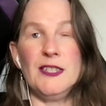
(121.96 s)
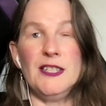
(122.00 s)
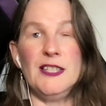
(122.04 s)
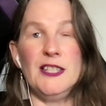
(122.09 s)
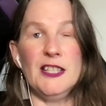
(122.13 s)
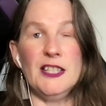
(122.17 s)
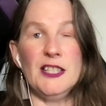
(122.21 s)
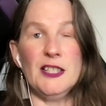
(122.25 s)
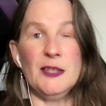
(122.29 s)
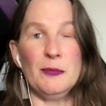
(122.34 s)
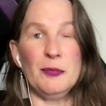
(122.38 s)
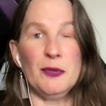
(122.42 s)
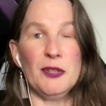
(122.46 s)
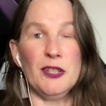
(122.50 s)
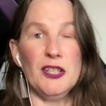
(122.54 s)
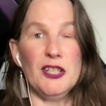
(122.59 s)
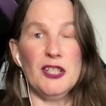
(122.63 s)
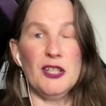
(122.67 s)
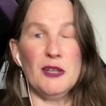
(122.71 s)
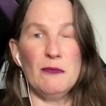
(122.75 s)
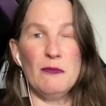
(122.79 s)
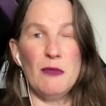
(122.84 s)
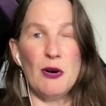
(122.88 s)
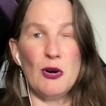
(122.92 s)

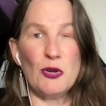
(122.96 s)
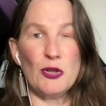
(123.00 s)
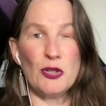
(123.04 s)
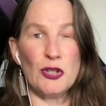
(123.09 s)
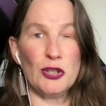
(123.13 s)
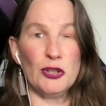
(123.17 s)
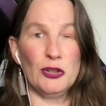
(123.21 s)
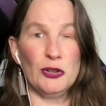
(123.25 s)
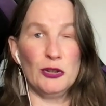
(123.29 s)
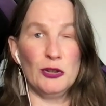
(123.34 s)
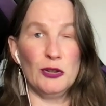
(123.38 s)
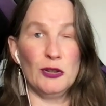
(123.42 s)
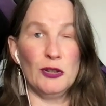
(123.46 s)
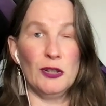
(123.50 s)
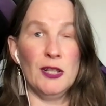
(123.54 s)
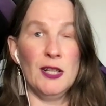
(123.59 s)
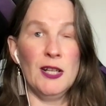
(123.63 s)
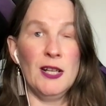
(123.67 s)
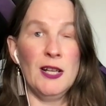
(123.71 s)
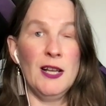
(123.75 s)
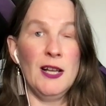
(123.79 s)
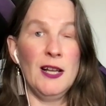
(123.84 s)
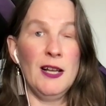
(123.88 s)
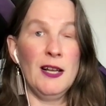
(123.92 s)
disciplined, emotional,
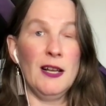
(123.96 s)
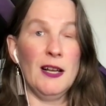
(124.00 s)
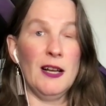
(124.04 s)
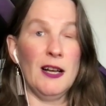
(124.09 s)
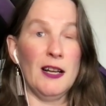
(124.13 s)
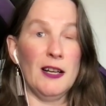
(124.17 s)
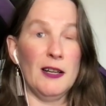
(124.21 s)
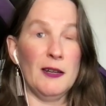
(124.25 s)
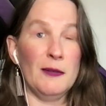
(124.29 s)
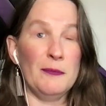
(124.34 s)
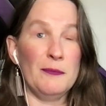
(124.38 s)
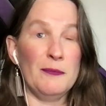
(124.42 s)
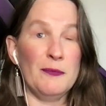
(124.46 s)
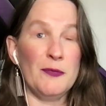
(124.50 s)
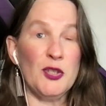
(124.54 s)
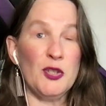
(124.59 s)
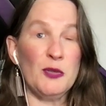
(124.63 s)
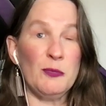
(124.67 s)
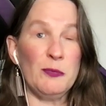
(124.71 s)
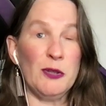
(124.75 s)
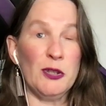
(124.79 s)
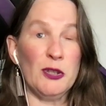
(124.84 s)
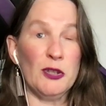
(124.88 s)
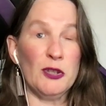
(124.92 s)

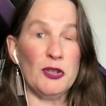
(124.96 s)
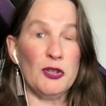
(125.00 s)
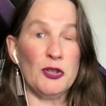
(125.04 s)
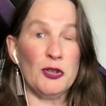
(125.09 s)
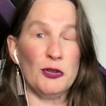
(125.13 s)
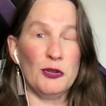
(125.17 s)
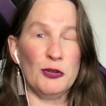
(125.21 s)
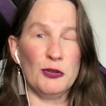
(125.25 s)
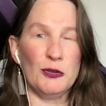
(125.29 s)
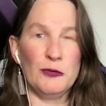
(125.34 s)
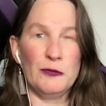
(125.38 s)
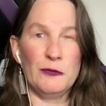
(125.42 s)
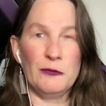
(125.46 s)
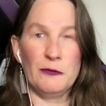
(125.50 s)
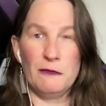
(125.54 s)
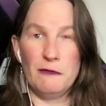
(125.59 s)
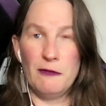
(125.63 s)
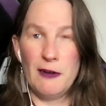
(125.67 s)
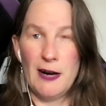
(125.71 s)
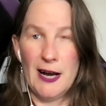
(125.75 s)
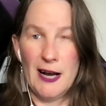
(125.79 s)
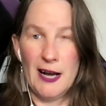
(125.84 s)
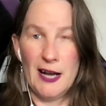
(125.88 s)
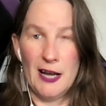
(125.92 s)
spiritual
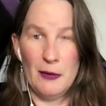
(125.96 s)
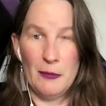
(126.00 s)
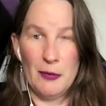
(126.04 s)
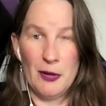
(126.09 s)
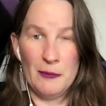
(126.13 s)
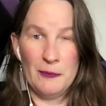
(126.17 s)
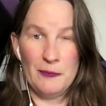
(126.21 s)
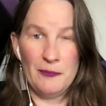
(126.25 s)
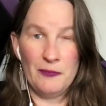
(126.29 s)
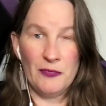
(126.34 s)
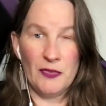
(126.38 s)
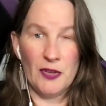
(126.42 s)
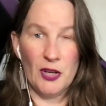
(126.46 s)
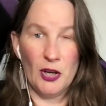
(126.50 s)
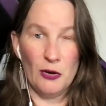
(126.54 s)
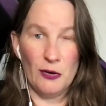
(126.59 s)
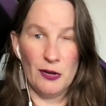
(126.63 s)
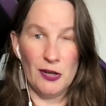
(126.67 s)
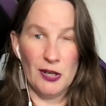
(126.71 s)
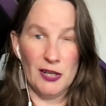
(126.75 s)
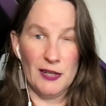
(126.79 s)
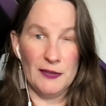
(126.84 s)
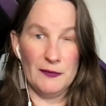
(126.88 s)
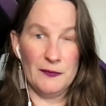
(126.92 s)
vibe
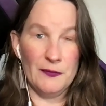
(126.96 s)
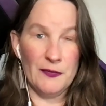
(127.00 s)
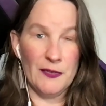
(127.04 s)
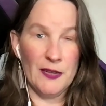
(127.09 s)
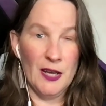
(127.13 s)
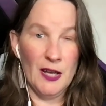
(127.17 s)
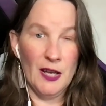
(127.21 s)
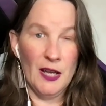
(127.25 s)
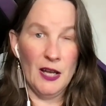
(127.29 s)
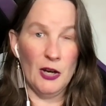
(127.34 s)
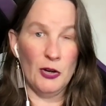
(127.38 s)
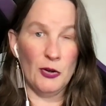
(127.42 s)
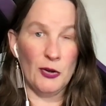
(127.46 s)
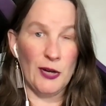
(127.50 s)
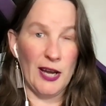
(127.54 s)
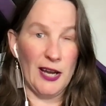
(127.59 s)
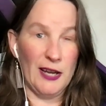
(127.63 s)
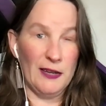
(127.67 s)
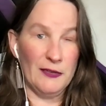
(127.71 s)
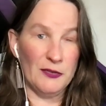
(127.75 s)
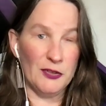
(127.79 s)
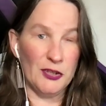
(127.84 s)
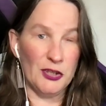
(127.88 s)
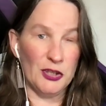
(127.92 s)
going on.
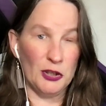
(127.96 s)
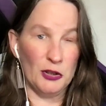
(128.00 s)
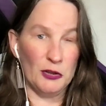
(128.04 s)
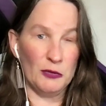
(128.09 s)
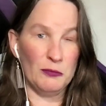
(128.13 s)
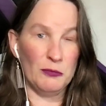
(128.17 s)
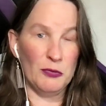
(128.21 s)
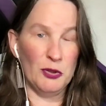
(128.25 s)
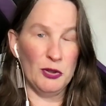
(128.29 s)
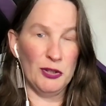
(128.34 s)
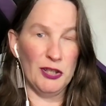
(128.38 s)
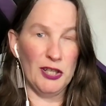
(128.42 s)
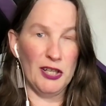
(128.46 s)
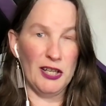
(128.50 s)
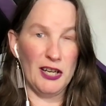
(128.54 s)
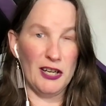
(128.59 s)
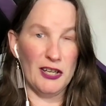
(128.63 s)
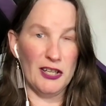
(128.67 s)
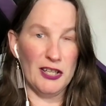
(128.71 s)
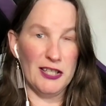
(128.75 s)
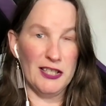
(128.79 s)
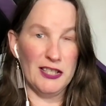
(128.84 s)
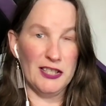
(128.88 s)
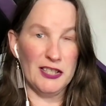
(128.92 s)
Okay, so Moon in
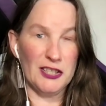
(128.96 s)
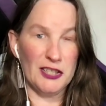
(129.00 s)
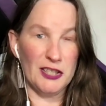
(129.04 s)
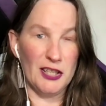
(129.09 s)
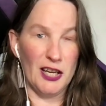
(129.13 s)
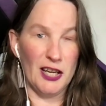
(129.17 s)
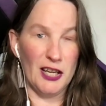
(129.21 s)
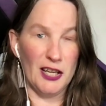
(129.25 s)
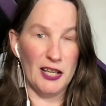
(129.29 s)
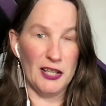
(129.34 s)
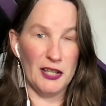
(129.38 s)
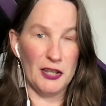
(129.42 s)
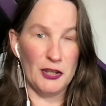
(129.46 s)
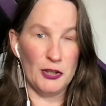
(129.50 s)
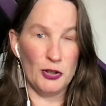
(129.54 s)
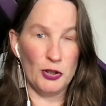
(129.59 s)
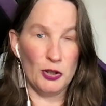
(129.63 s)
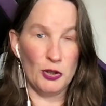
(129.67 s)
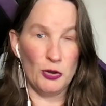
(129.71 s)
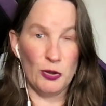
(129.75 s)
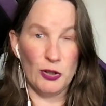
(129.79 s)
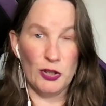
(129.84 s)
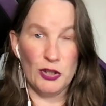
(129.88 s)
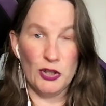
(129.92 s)
Aries,
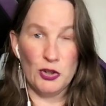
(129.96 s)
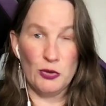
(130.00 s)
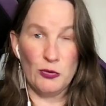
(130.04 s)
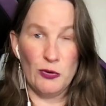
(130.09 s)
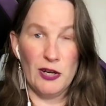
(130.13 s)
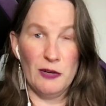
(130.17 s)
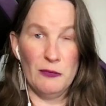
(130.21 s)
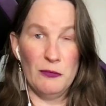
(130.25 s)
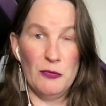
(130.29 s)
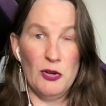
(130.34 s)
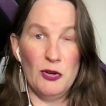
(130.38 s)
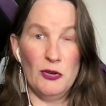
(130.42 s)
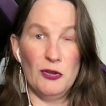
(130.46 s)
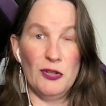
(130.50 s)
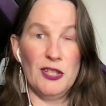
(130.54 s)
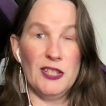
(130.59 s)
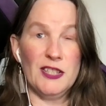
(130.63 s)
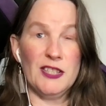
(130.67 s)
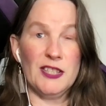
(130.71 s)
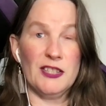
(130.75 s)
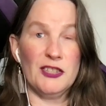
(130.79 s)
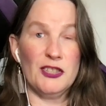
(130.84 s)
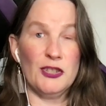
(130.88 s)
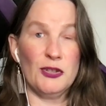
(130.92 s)
third quarter square Moon.
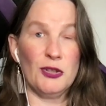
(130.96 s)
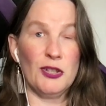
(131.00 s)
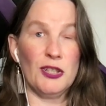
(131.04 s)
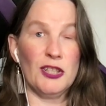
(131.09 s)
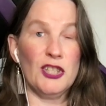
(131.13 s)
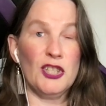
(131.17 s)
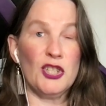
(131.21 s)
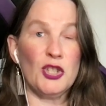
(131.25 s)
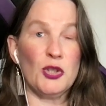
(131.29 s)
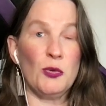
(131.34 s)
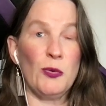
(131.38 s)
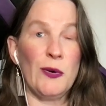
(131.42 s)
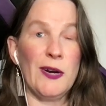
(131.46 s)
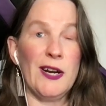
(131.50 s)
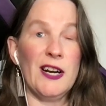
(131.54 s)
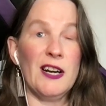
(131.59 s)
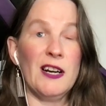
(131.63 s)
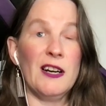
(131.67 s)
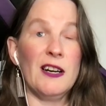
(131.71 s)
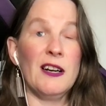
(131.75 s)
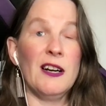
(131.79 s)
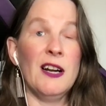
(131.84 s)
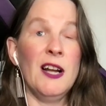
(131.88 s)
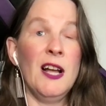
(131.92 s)
It's also going to
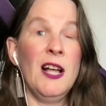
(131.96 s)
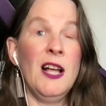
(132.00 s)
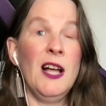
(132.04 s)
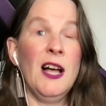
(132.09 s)
square